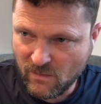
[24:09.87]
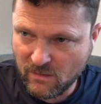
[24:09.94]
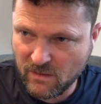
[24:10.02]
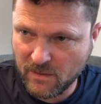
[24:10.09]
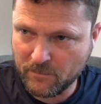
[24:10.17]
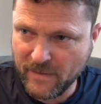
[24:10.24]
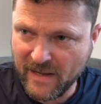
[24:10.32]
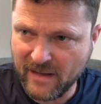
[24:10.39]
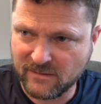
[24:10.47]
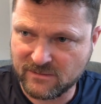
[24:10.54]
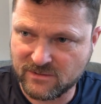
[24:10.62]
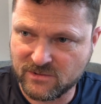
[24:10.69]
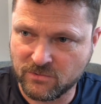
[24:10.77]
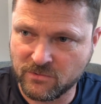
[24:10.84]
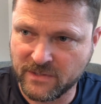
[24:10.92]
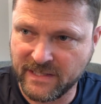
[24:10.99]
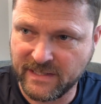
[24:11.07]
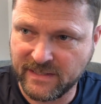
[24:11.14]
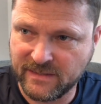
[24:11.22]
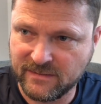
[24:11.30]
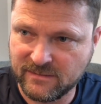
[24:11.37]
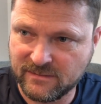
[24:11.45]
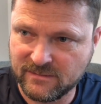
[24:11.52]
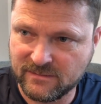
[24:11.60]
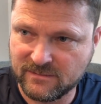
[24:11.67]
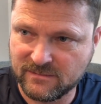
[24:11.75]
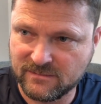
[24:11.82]
about
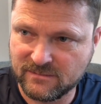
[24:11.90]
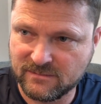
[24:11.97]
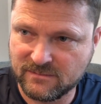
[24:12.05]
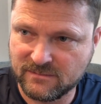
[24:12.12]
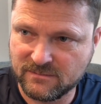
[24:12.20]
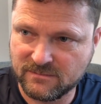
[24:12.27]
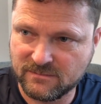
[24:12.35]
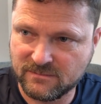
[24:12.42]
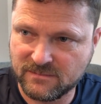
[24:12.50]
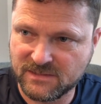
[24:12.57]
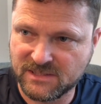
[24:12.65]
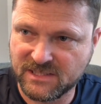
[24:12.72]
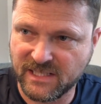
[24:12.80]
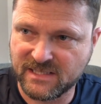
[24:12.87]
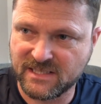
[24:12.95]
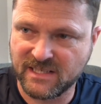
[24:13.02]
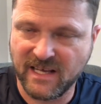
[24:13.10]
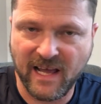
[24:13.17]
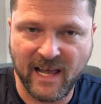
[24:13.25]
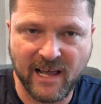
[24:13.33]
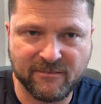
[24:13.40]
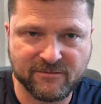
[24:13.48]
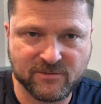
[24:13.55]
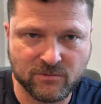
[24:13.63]
26 and a half,